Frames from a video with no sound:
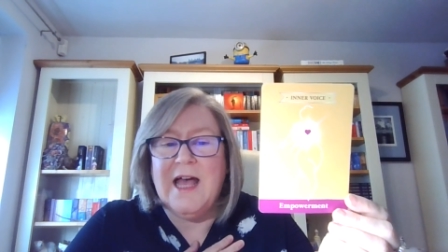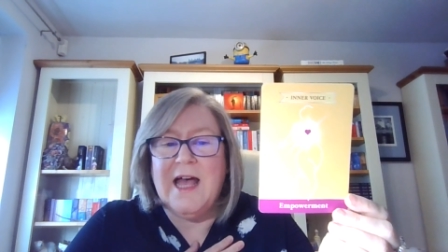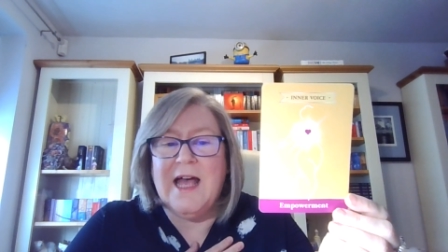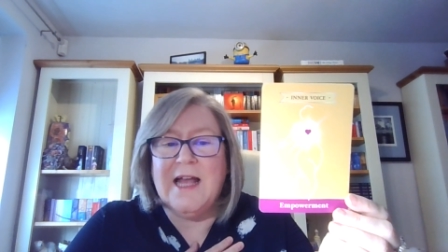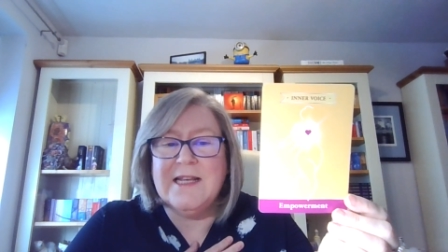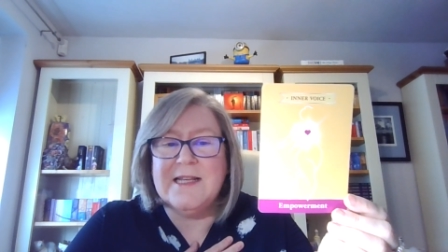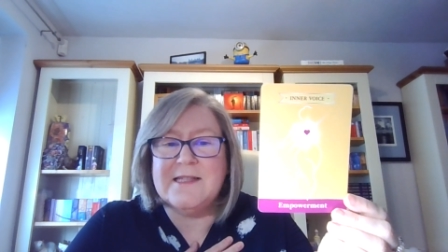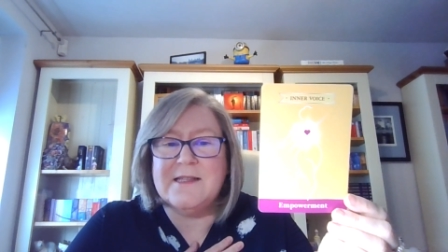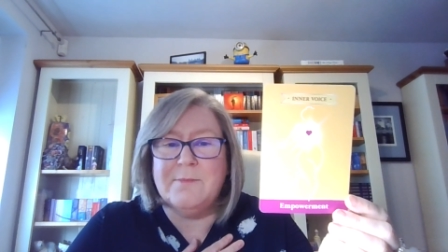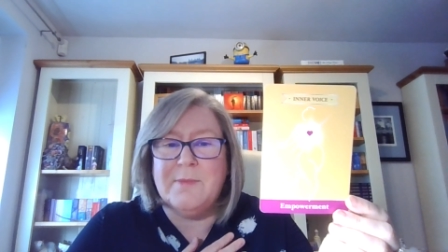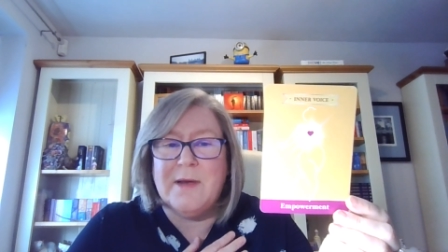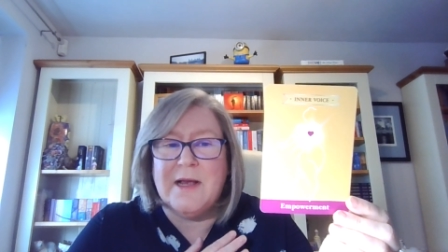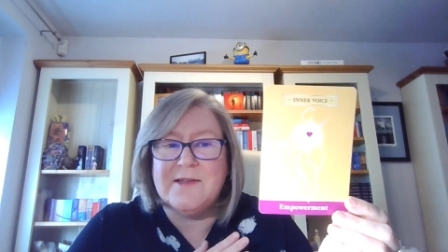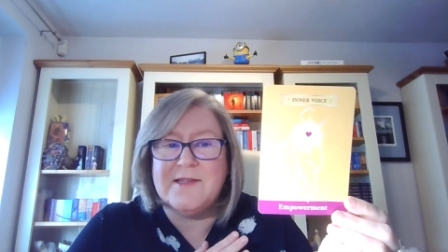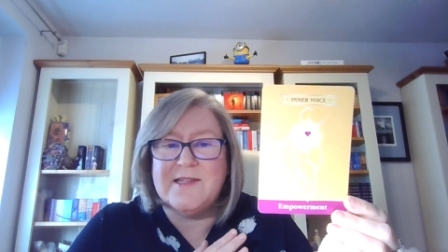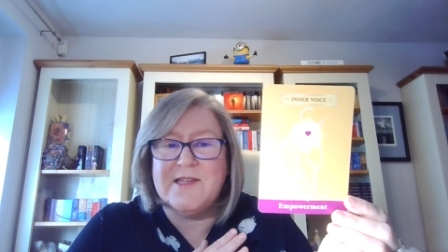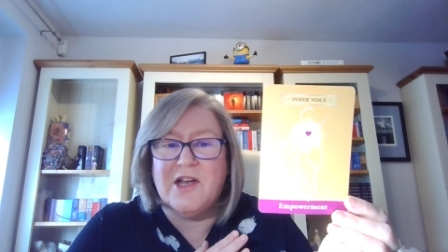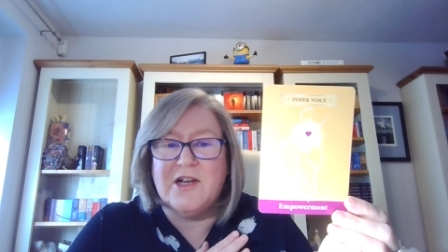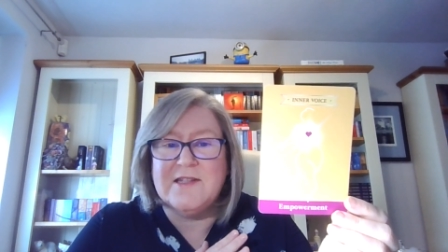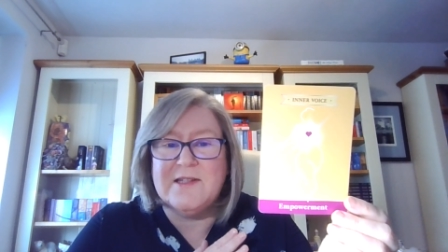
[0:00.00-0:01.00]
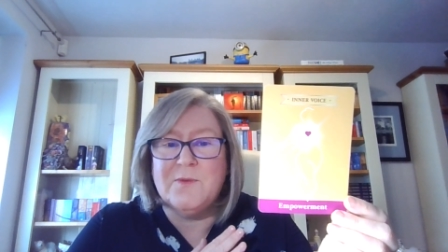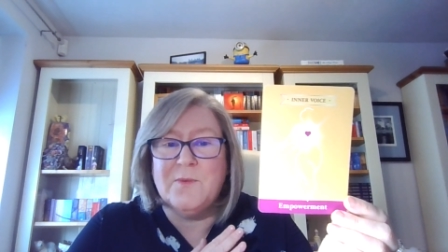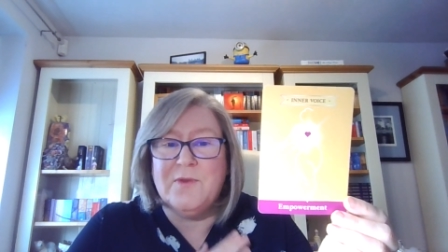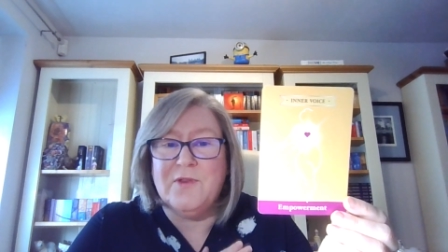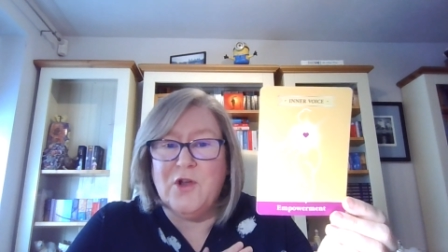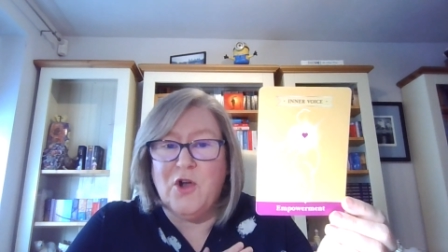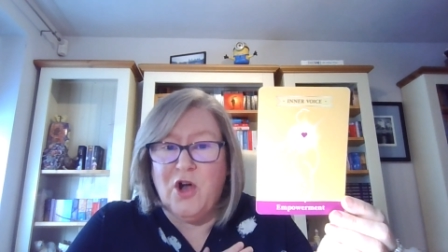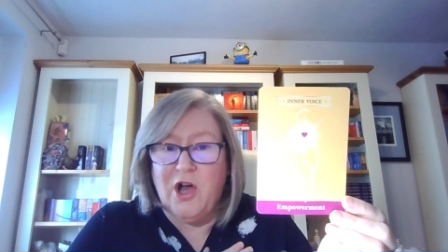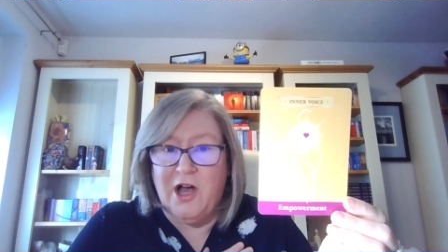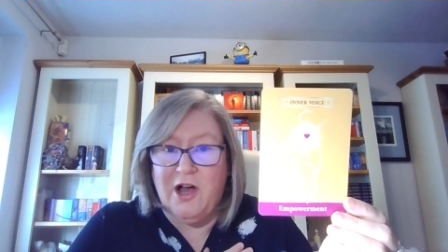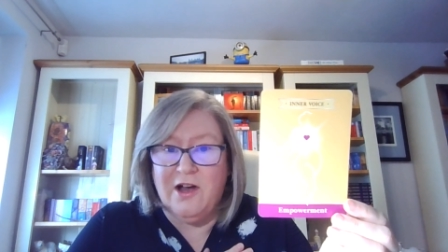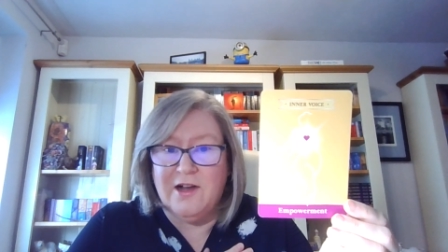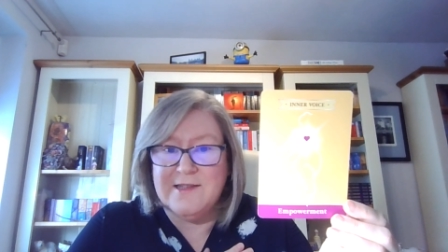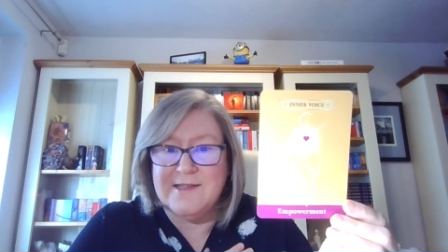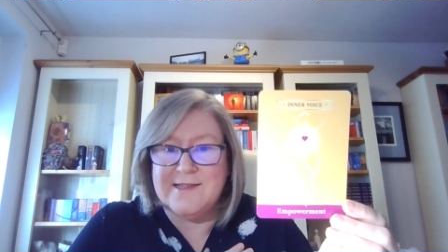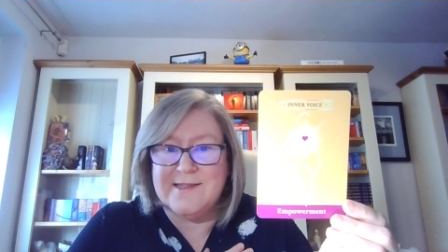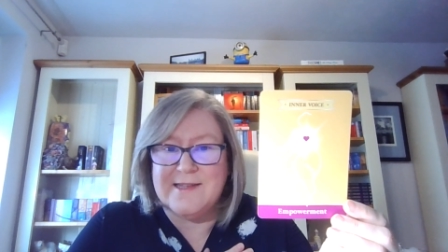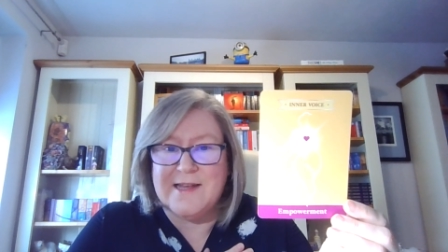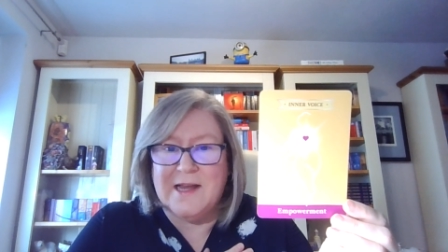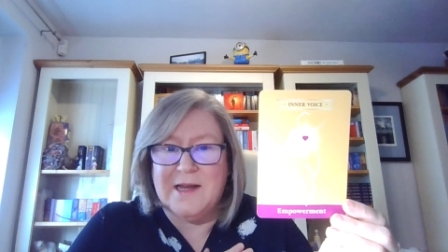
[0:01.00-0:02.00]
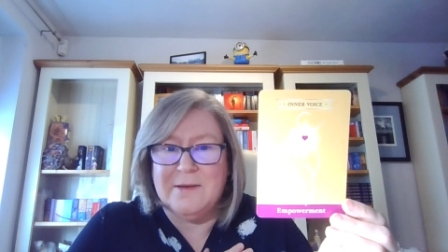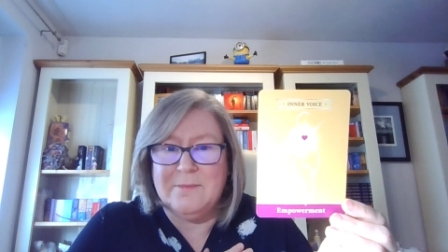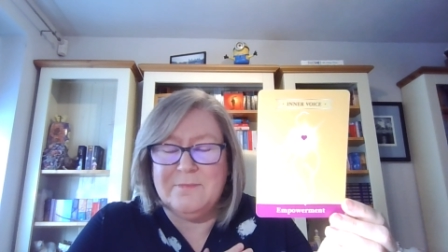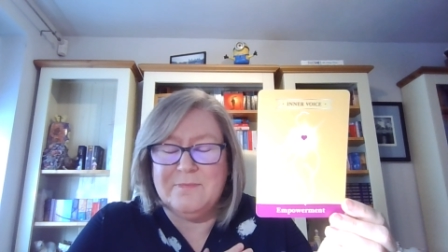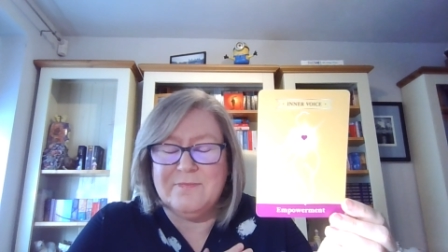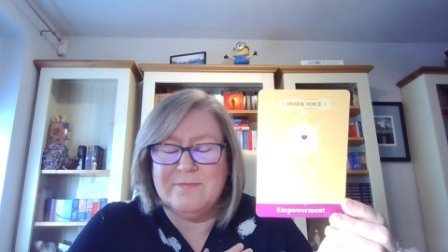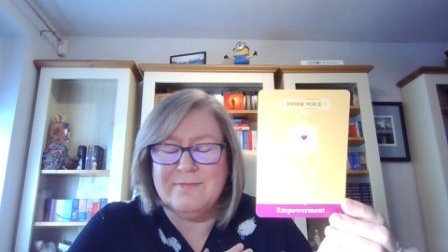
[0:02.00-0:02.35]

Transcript: and it's about starting with your heart set.